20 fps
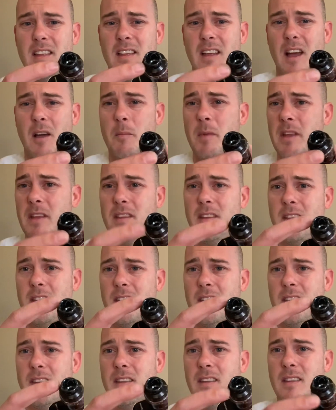I mean,
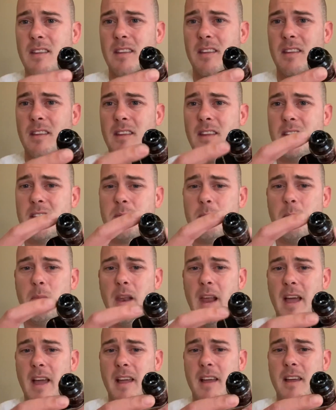this
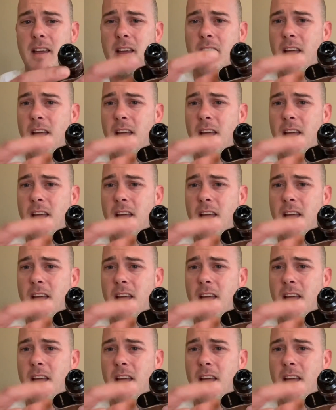black